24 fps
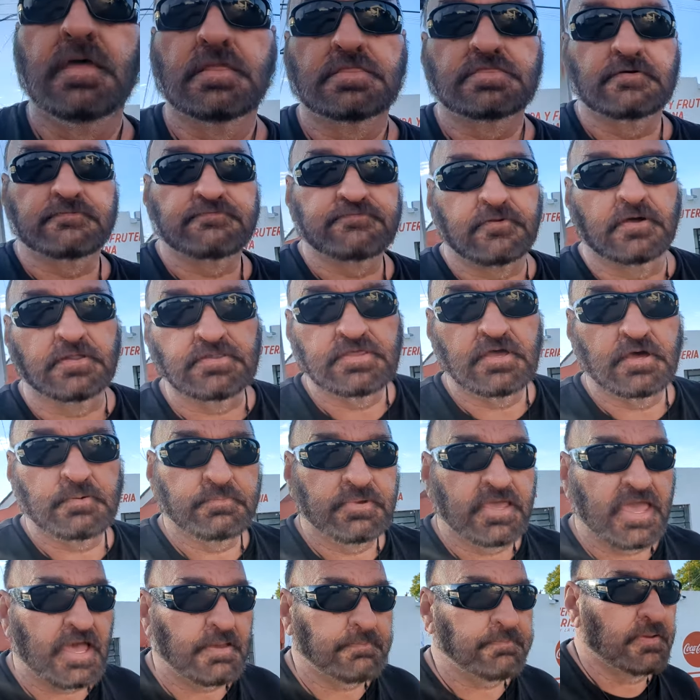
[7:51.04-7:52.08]
The front
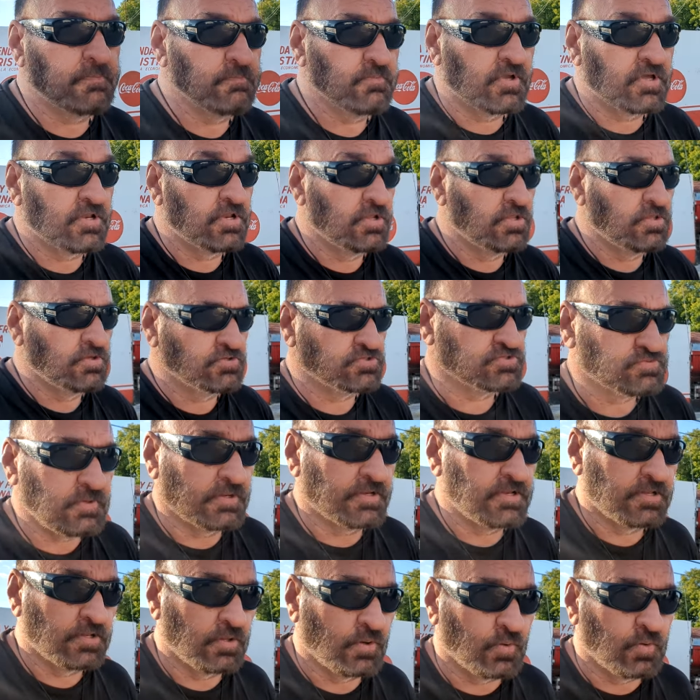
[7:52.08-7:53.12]
hubcap, I'm gonna use
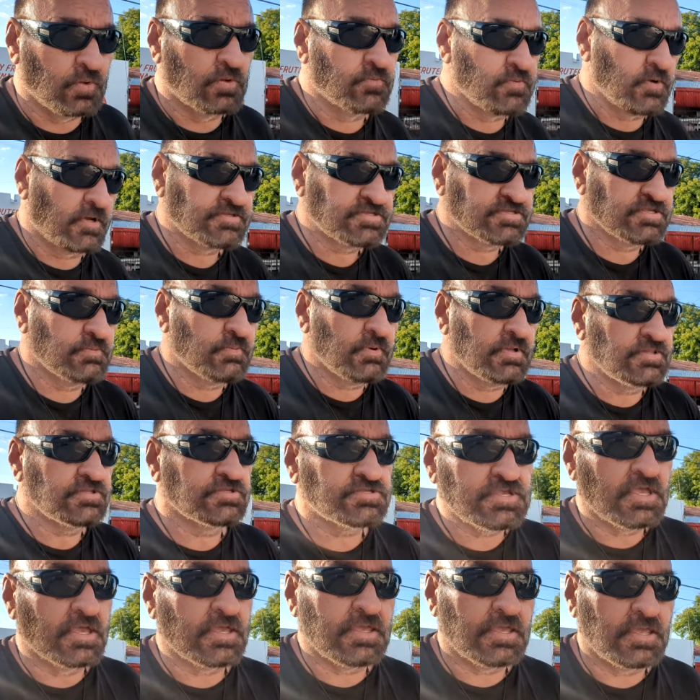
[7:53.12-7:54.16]
one of the old rusty
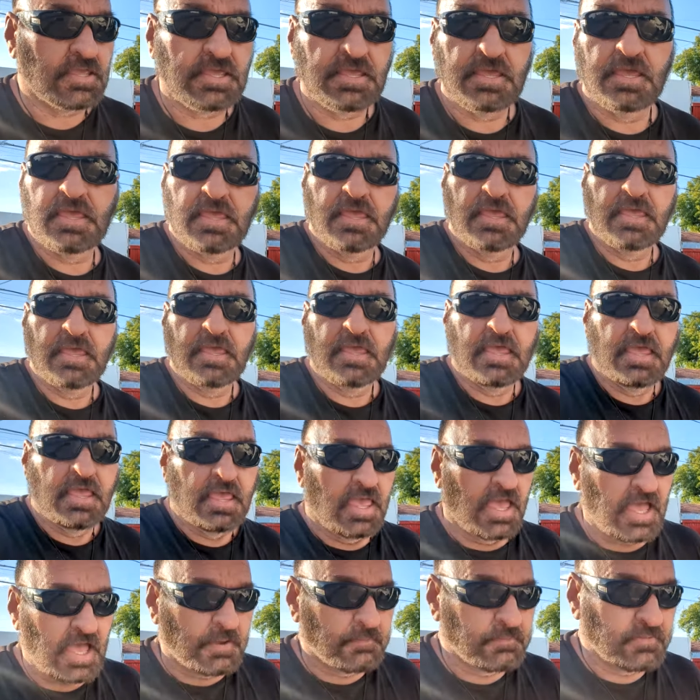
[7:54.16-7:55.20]
ones.
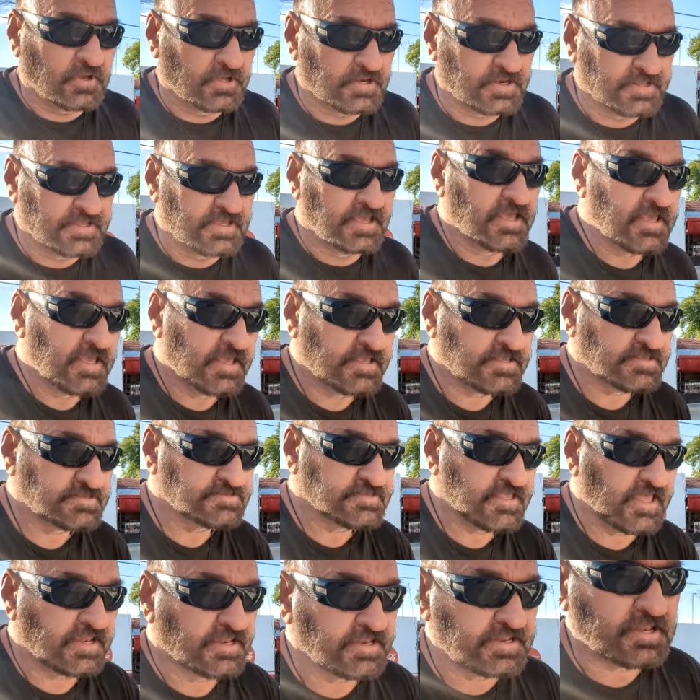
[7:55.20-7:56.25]
I'm gonna
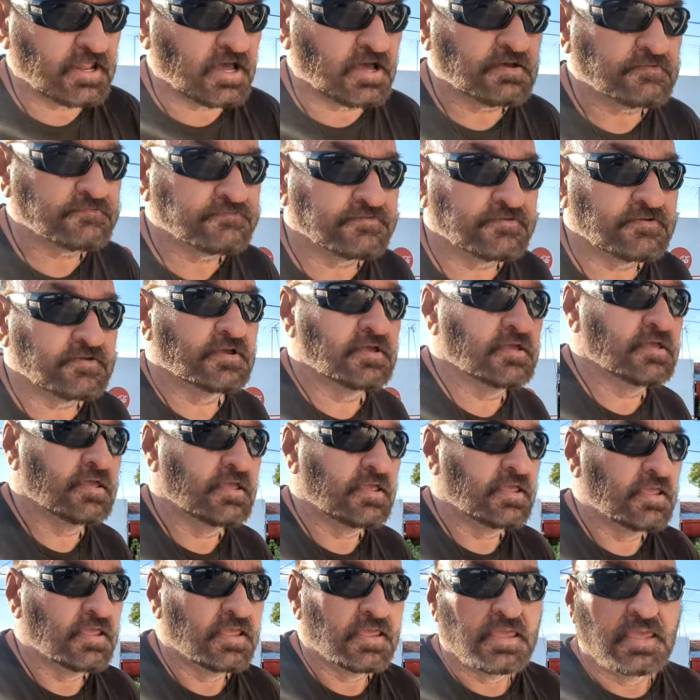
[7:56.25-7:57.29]
sand it off,
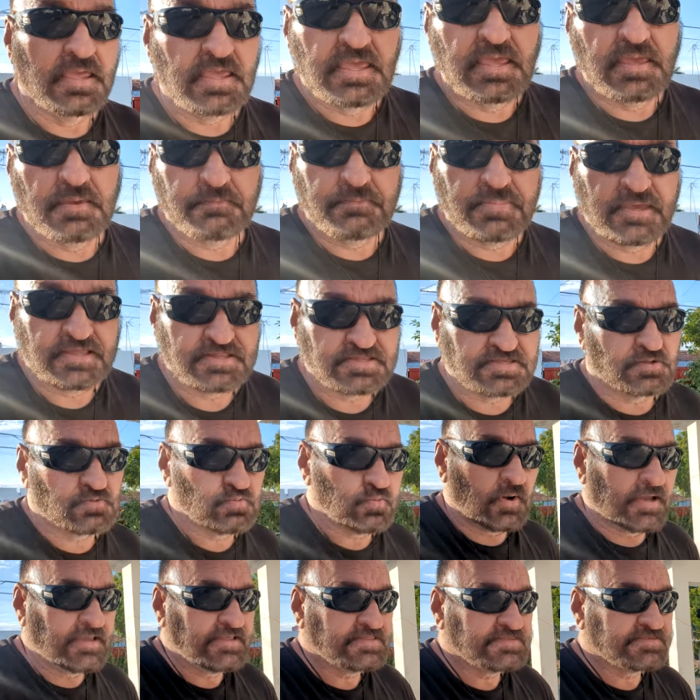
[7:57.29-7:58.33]
paint it
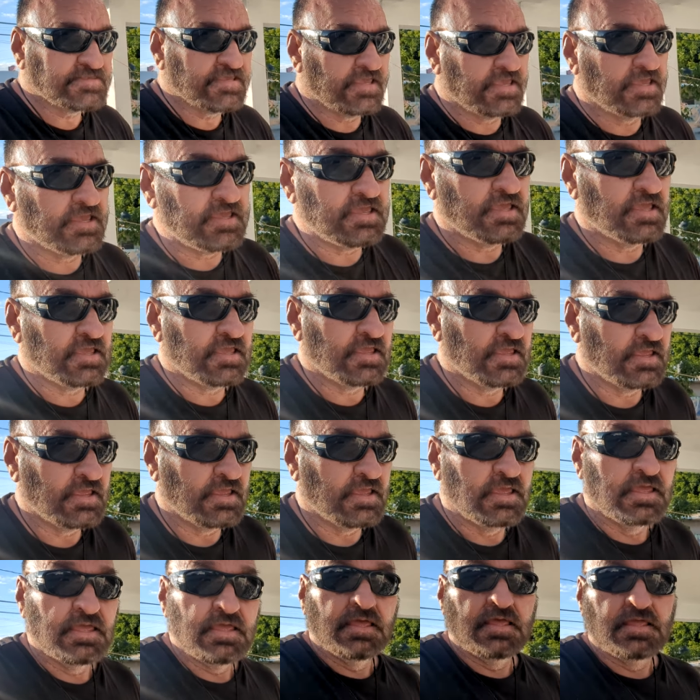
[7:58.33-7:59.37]
white,
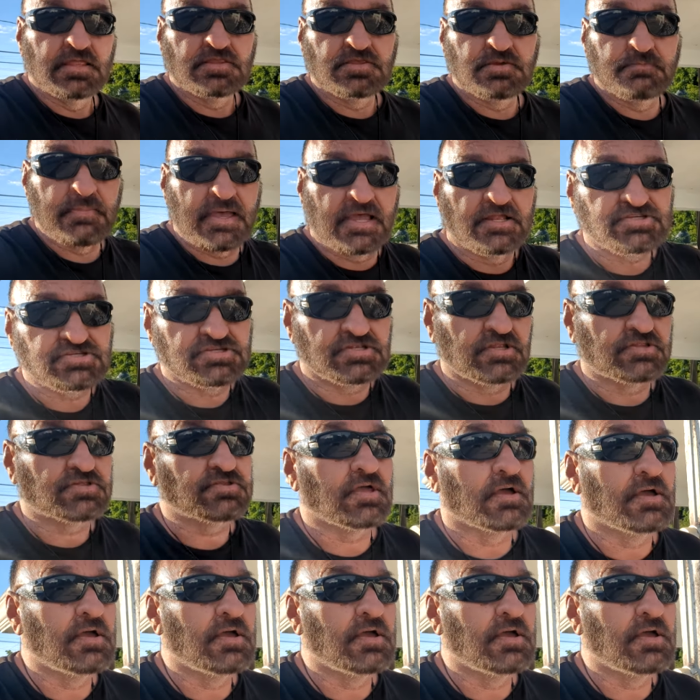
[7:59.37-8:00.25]
to match the